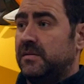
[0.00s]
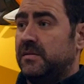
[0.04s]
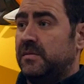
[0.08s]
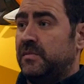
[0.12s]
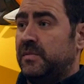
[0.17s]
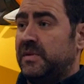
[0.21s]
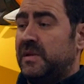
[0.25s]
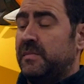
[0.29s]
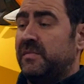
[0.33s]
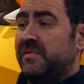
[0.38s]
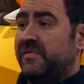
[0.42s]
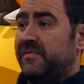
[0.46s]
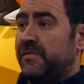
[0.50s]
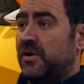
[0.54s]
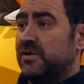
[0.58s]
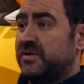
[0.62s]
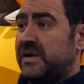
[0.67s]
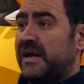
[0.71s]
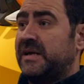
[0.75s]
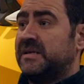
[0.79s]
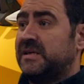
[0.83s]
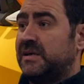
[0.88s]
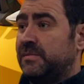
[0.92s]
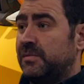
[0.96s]
within my
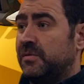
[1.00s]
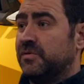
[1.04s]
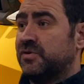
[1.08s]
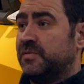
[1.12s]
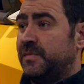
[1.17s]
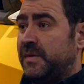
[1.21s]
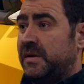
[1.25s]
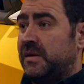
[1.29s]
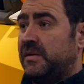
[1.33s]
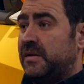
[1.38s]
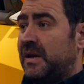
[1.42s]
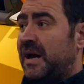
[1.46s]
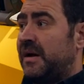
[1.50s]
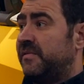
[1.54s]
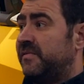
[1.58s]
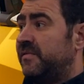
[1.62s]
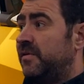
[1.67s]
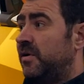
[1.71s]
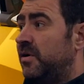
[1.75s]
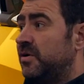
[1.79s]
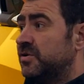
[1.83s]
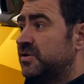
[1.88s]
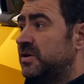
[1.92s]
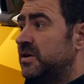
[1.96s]
first 18 months of being in the armed
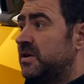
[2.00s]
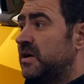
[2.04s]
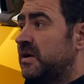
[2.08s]
forces,